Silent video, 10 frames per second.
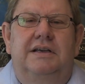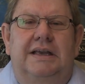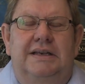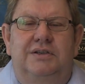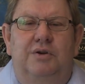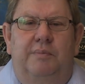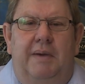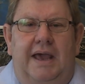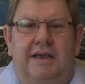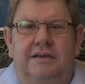into your
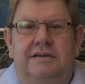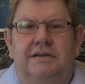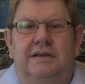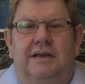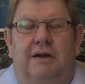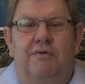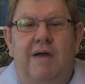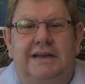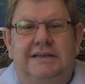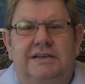back,
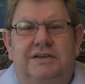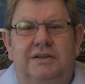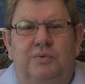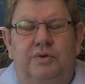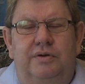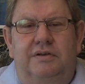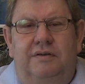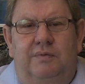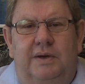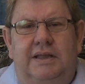right into the wound
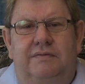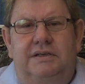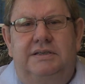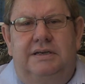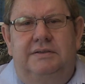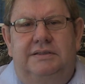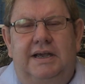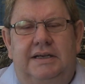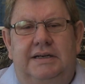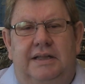of where they've just
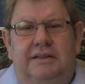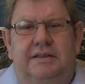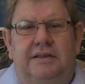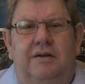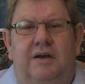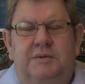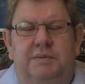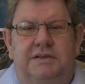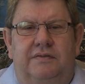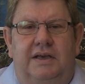taken out the last
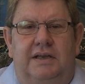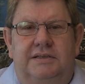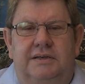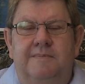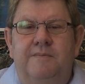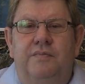piece of cancer.